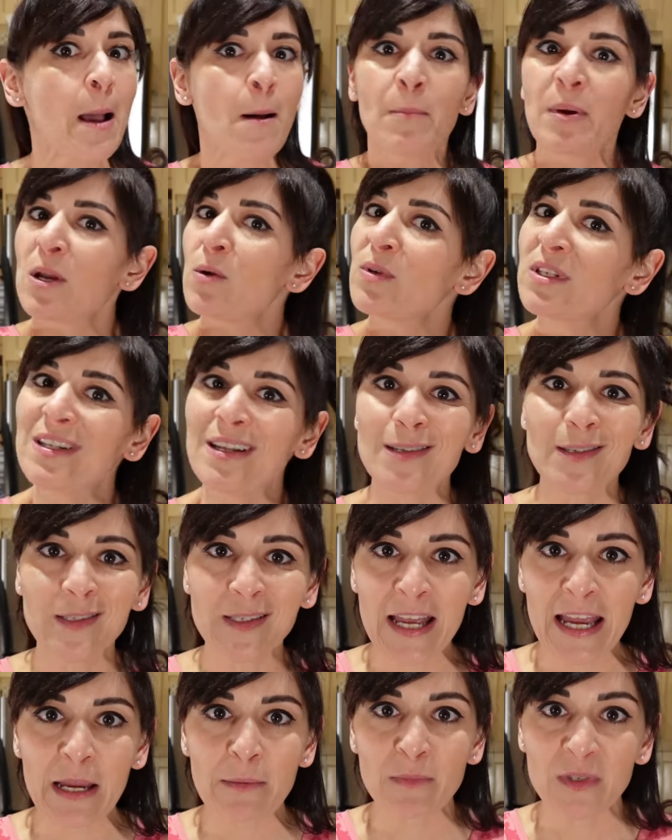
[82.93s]
but it was the
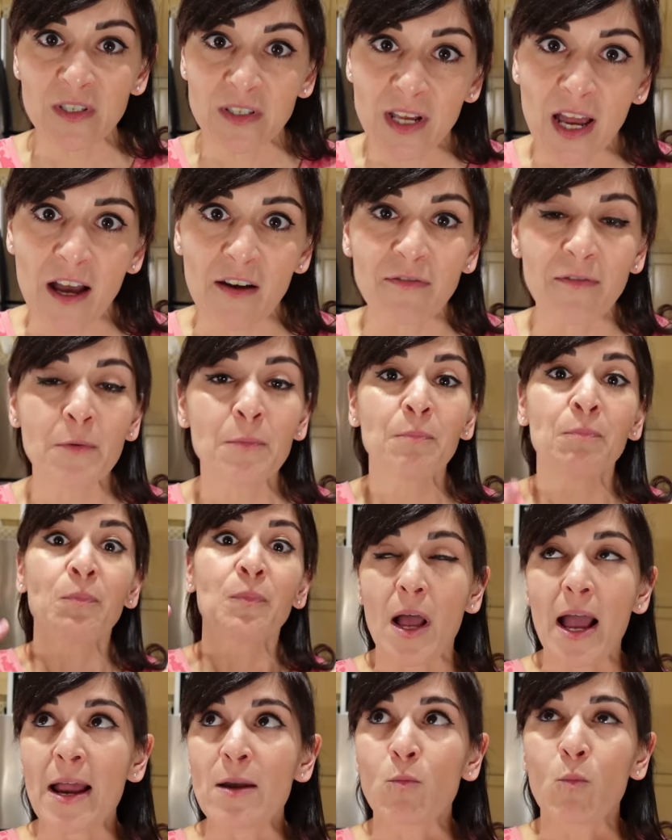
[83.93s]
same stuff
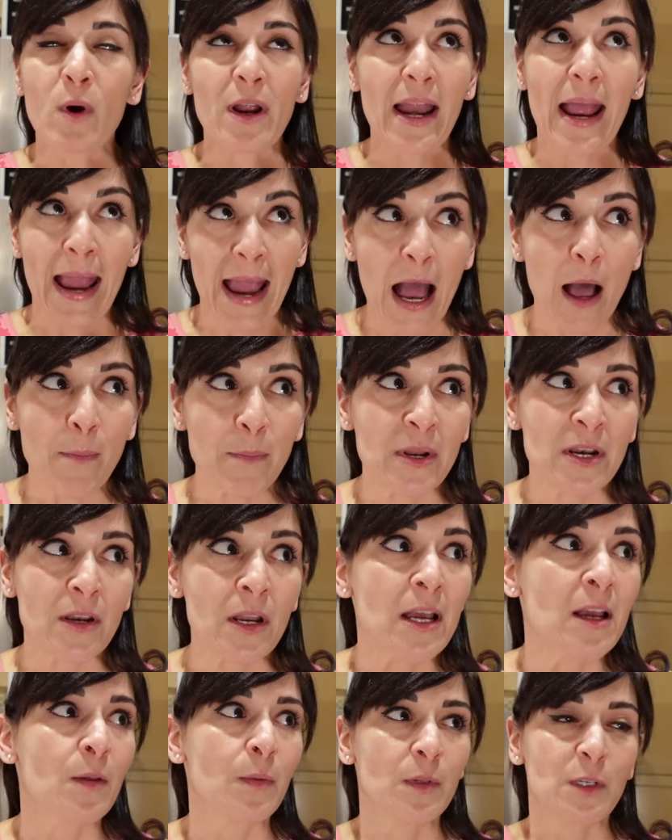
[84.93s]
and what
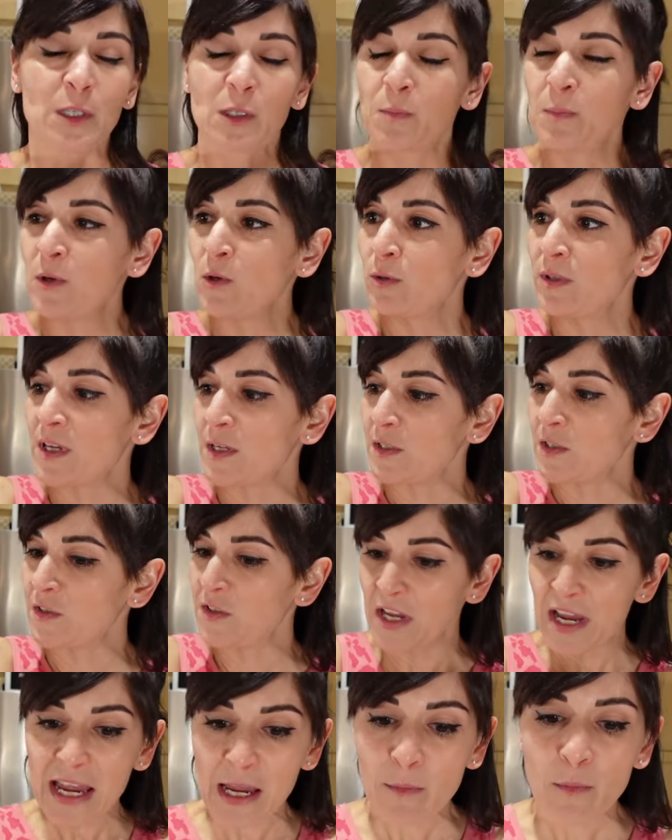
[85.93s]
happened spewed the
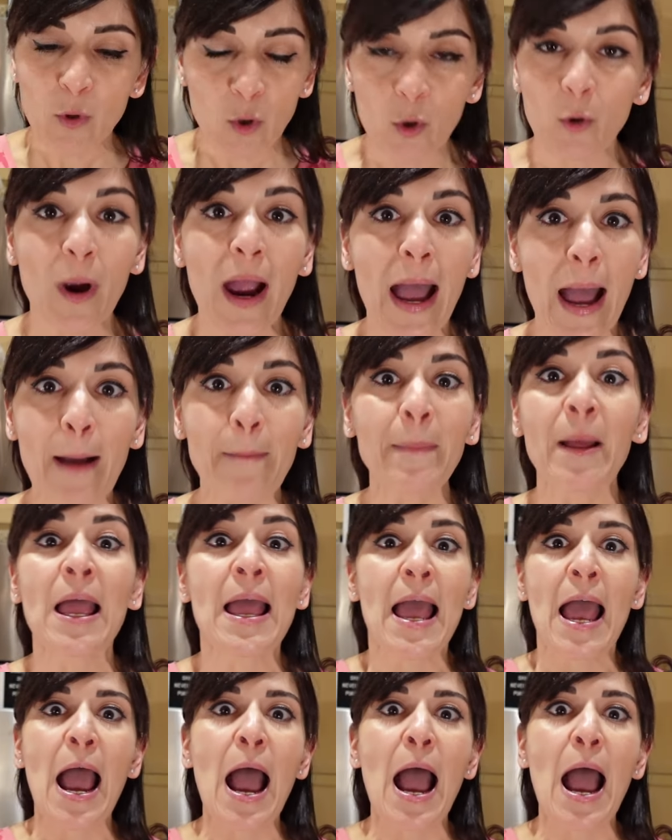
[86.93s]
same crap